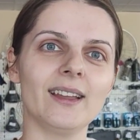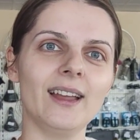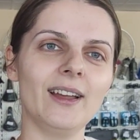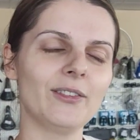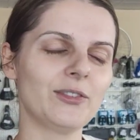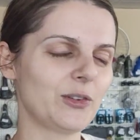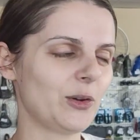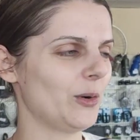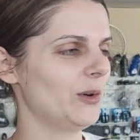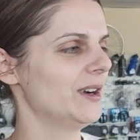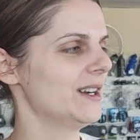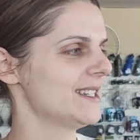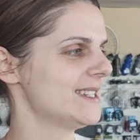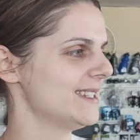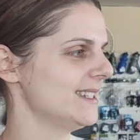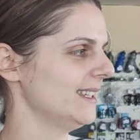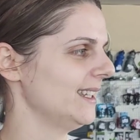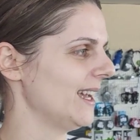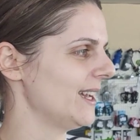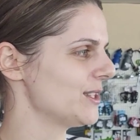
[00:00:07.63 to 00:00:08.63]
Of
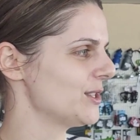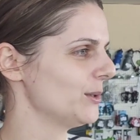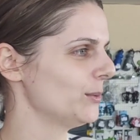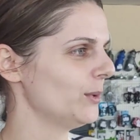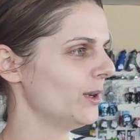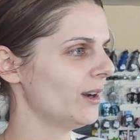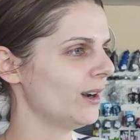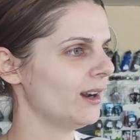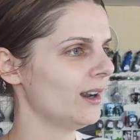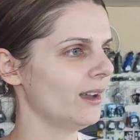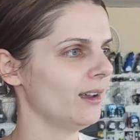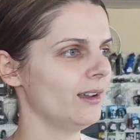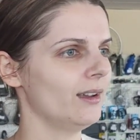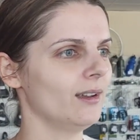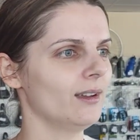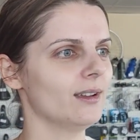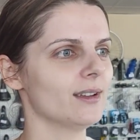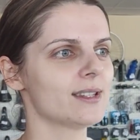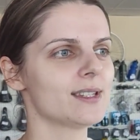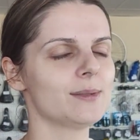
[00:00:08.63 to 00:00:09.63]
course, yeah. So we're
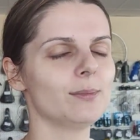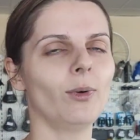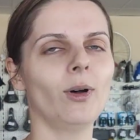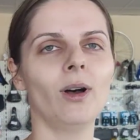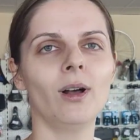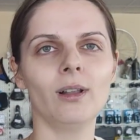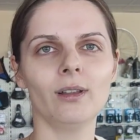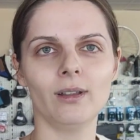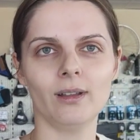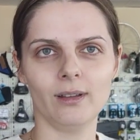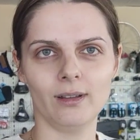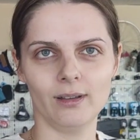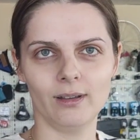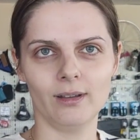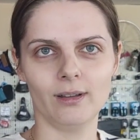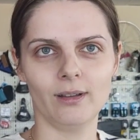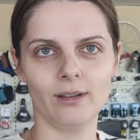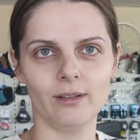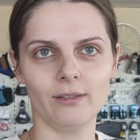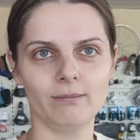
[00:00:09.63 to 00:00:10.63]
a
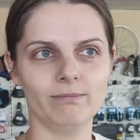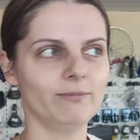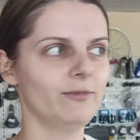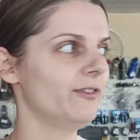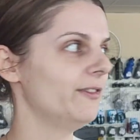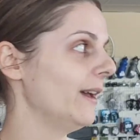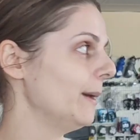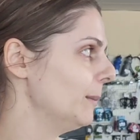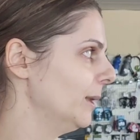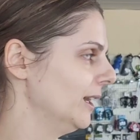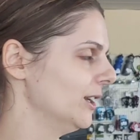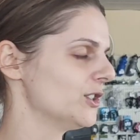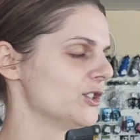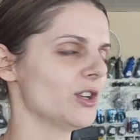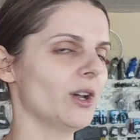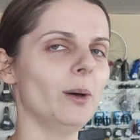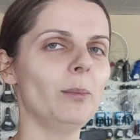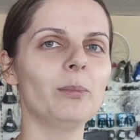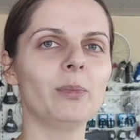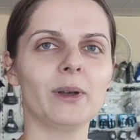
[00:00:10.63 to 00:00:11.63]
small family
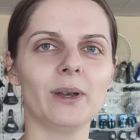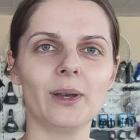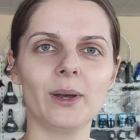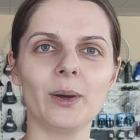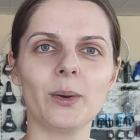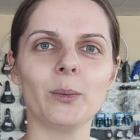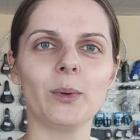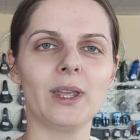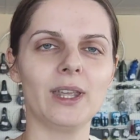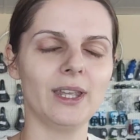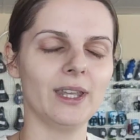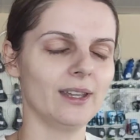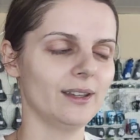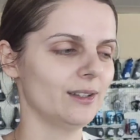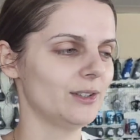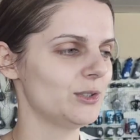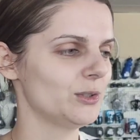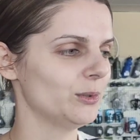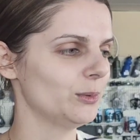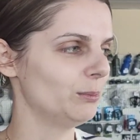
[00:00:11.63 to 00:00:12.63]
shop. We
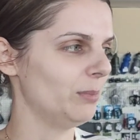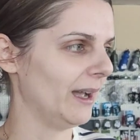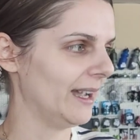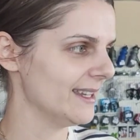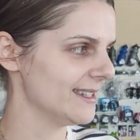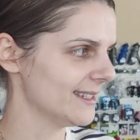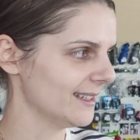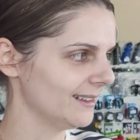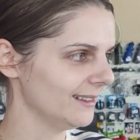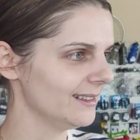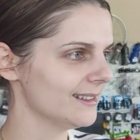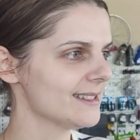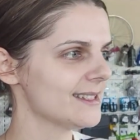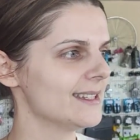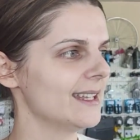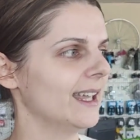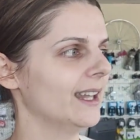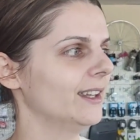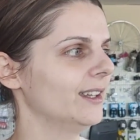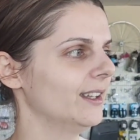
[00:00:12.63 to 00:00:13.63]
do bicycles
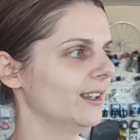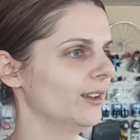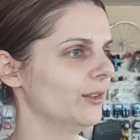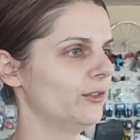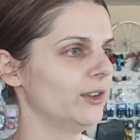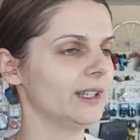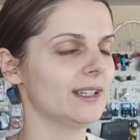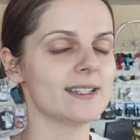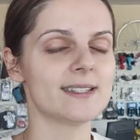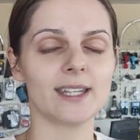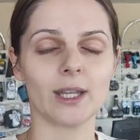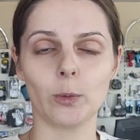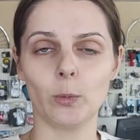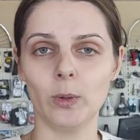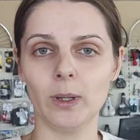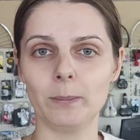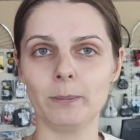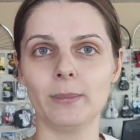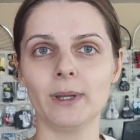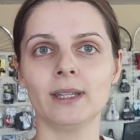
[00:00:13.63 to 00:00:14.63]
and fitness
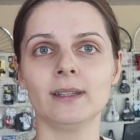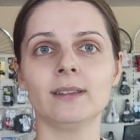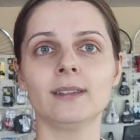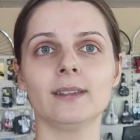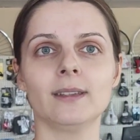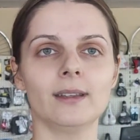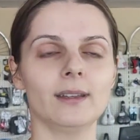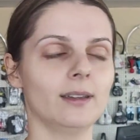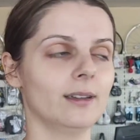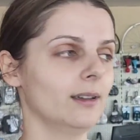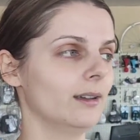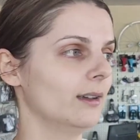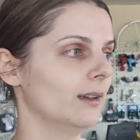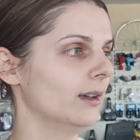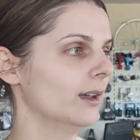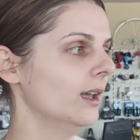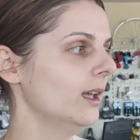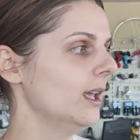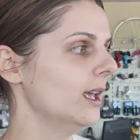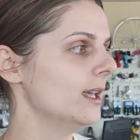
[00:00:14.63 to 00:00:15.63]
equipment,
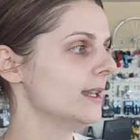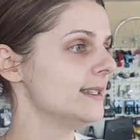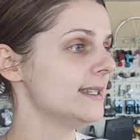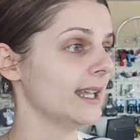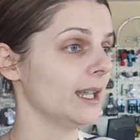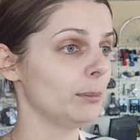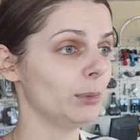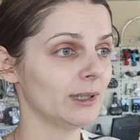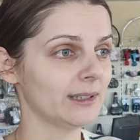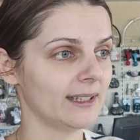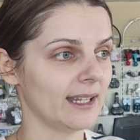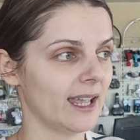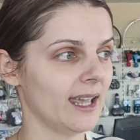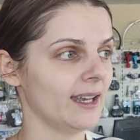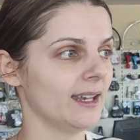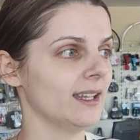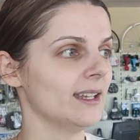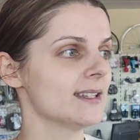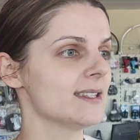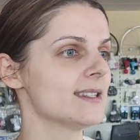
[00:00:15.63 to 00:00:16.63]
table
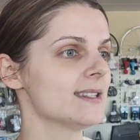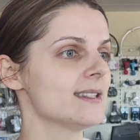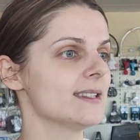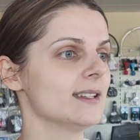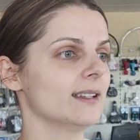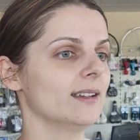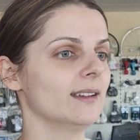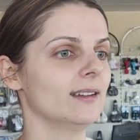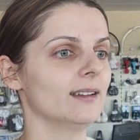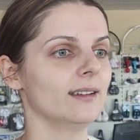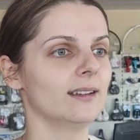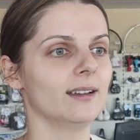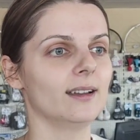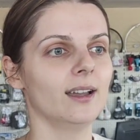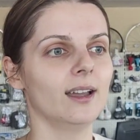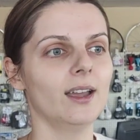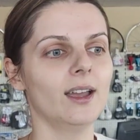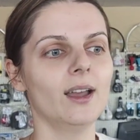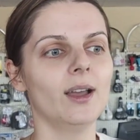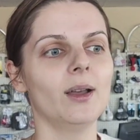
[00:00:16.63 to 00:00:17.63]
tennis,
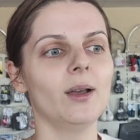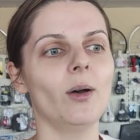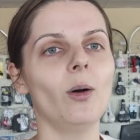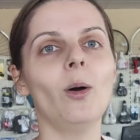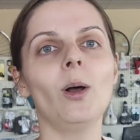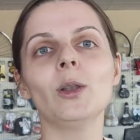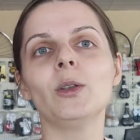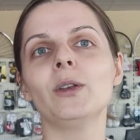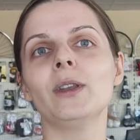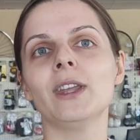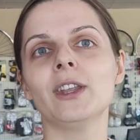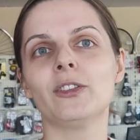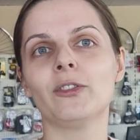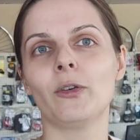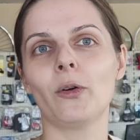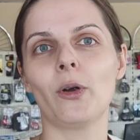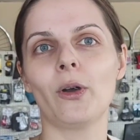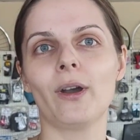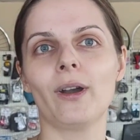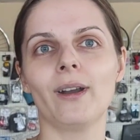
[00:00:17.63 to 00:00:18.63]
all you need
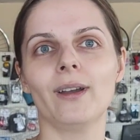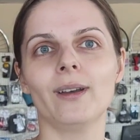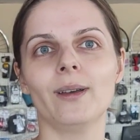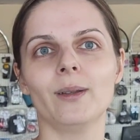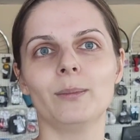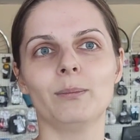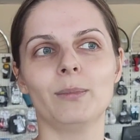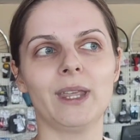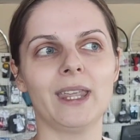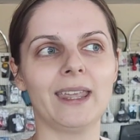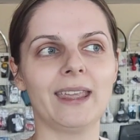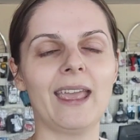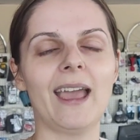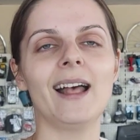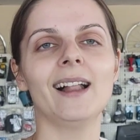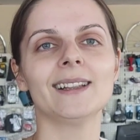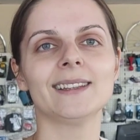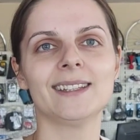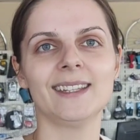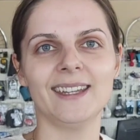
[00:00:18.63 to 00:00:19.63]
for being
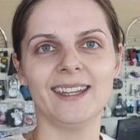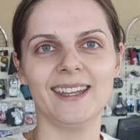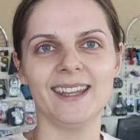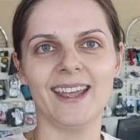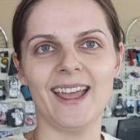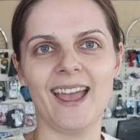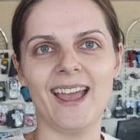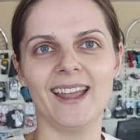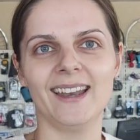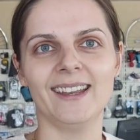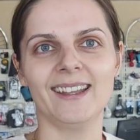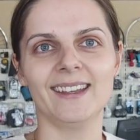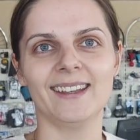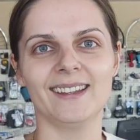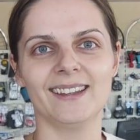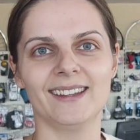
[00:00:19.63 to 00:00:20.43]
healthy and